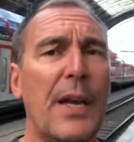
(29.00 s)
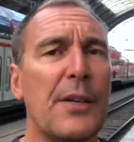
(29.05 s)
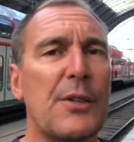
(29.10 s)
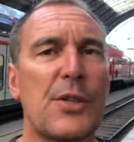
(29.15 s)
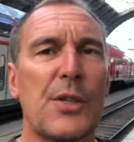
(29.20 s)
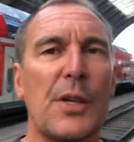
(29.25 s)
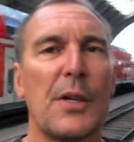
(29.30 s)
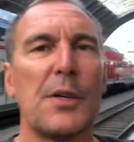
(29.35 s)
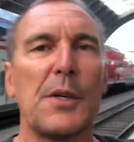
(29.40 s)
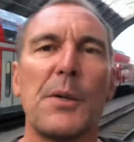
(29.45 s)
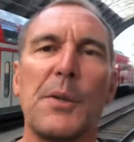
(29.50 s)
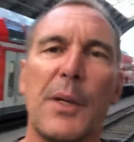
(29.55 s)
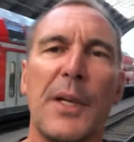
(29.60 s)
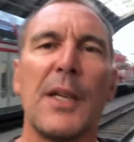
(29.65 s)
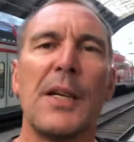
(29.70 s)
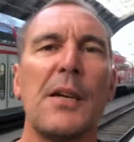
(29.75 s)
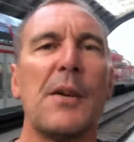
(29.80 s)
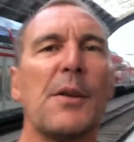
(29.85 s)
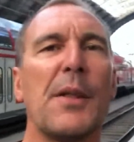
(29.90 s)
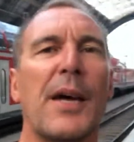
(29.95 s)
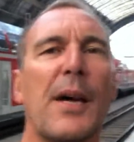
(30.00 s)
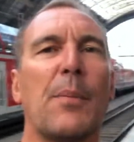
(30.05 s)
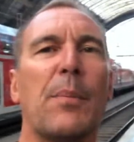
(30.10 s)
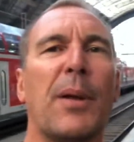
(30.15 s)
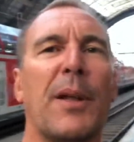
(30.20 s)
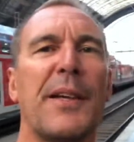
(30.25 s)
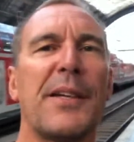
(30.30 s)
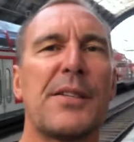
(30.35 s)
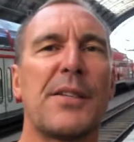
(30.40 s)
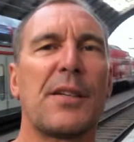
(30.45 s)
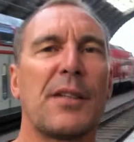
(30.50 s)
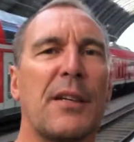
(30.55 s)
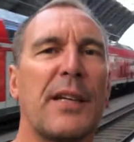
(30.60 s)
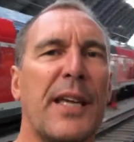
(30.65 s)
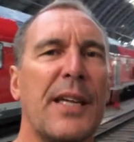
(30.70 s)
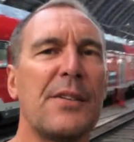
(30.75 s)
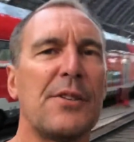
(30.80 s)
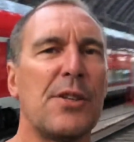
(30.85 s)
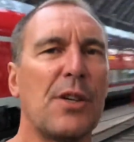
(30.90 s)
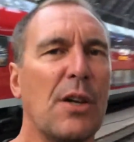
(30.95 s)
So, you know, that applies to
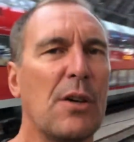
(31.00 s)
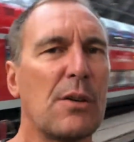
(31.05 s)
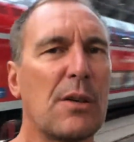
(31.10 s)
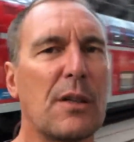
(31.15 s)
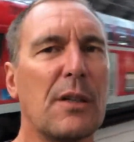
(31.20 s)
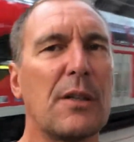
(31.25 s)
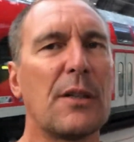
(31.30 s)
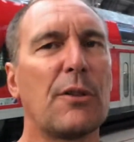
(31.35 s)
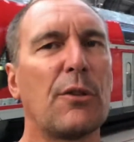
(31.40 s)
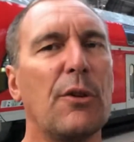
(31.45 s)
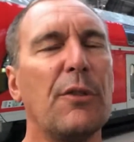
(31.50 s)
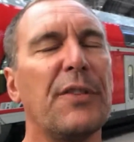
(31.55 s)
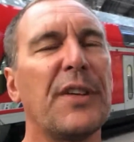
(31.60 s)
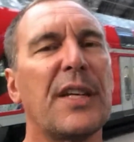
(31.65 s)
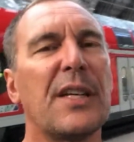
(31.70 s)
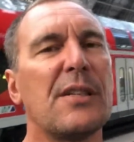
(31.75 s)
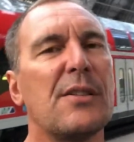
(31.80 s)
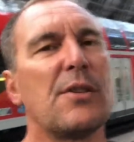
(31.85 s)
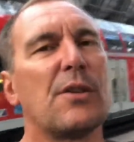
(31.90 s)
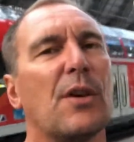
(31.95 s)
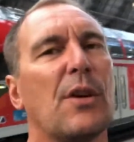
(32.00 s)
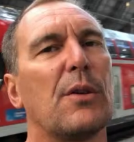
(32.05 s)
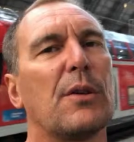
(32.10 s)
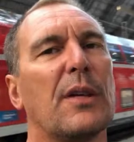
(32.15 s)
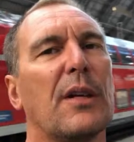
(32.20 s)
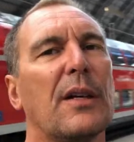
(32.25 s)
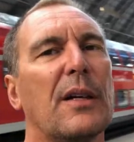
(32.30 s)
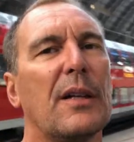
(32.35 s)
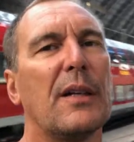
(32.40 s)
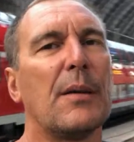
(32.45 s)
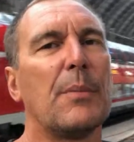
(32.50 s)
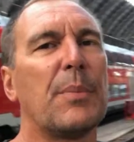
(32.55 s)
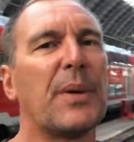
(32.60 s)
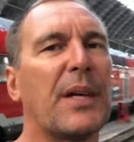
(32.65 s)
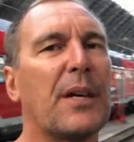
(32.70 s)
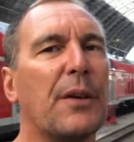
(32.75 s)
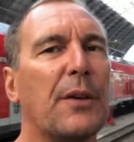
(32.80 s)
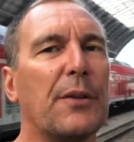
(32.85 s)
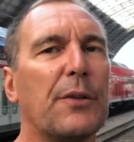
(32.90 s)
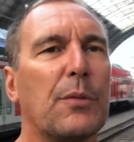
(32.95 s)
kids yoga and groovy kids yoga
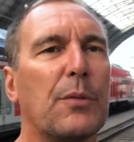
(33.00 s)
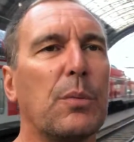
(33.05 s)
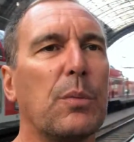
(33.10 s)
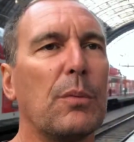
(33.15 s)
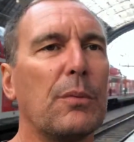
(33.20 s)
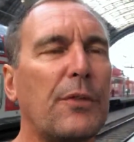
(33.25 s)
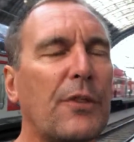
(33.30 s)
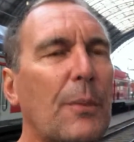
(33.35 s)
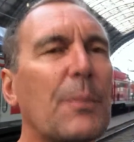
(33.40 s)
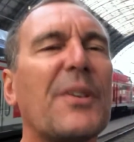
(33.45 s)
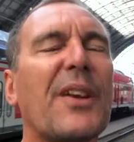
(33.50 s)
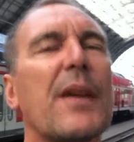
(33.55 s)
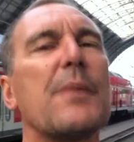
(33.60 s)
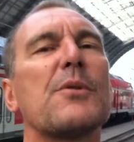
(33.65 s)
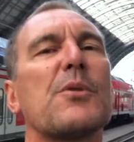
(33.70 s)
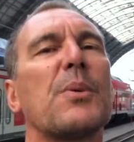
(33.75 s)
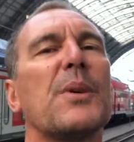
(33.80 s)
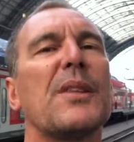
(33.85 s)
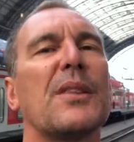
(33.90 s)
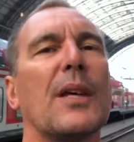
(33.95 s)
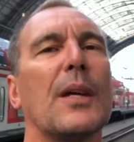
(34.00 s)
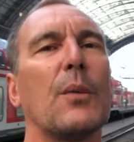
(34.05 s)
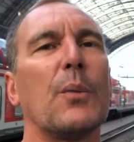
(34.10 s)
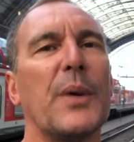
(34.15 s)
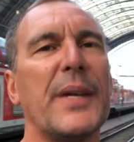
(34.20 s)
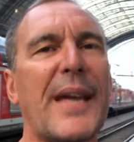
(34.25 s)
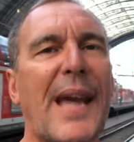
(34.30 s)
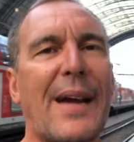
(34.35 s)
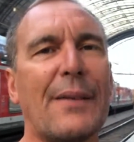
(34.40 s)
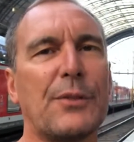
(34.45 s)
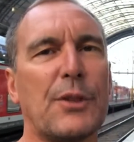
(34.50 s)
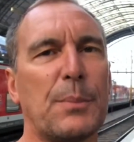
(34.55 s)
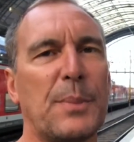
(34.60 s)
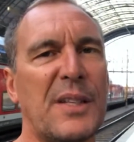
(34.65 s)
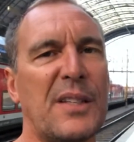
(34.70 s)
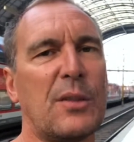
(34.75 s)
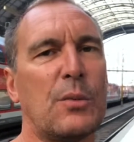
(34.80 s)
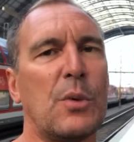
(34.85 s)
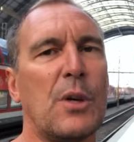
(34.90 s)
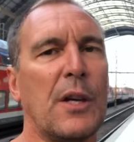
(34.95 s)
because sometimes we think we have to
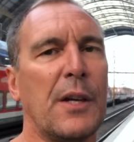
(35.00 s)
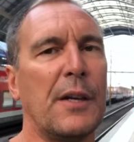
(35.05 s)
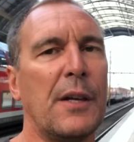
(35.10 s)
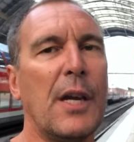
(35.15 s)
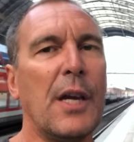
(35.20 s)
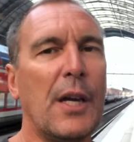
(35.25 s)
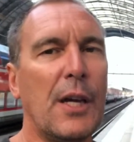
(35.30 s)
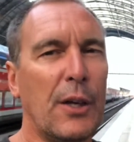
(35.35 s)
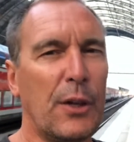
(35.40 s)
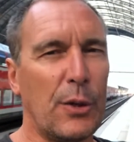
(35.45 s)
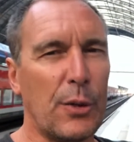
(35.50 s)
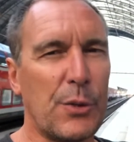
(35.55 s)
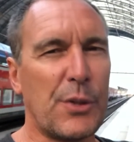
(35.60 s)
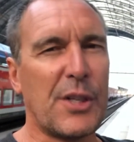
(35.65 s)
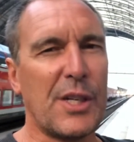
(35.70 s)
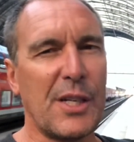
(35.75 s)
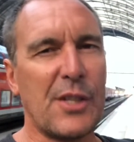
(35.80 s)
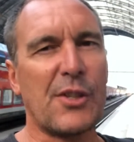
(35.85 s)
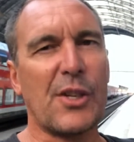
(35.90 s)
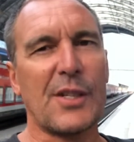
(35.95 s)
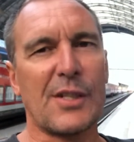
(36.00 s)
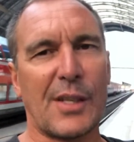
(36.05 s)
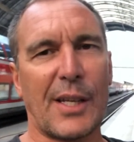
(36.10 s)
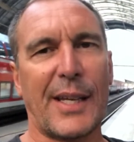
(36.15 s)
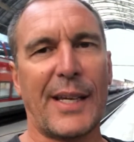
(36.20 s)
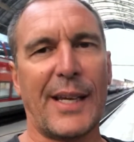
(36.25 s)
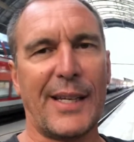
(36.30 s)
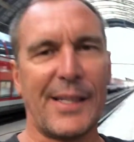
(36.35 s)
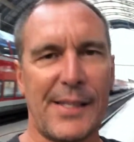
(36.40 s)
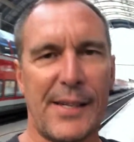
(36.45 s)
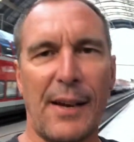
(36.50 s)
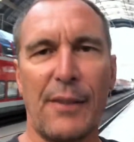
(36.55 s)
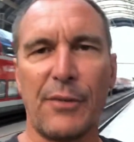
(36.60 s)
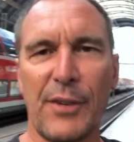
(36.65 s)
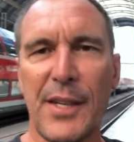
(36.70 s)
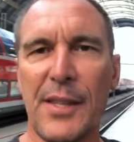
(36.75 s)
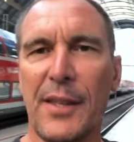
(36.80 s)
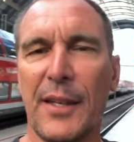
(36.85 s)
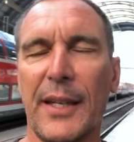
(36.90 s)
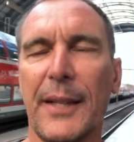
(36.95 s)
be the one who teaches the kids
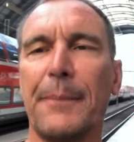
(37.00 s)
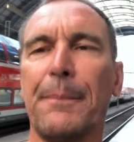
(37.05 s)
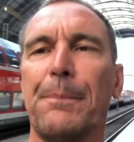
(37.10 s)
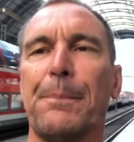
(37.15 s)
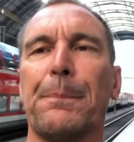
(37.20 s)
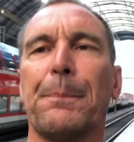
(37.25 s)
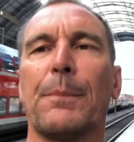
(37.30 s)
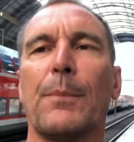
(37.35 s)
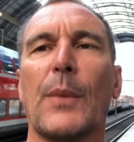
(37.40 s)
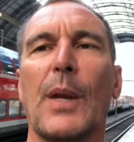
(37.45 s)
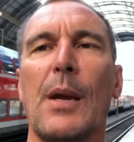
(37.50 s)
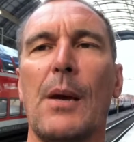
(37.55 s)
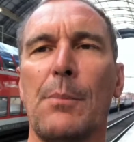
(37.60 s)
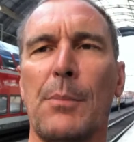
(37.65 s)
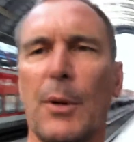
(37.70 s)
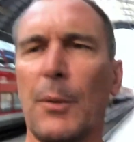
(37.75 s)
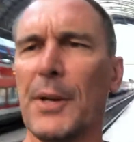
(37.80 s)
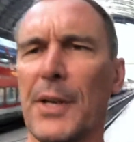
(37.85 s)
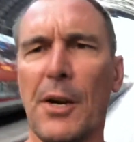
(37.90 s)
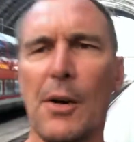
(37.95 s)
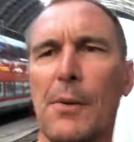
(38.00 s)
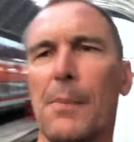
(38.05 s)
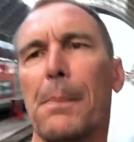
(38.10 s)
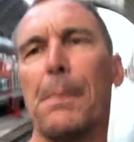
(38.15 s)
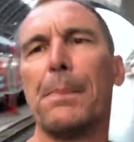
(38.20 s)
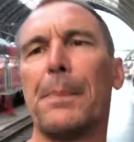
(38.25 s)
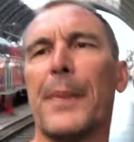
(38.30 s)
everything, but we don't.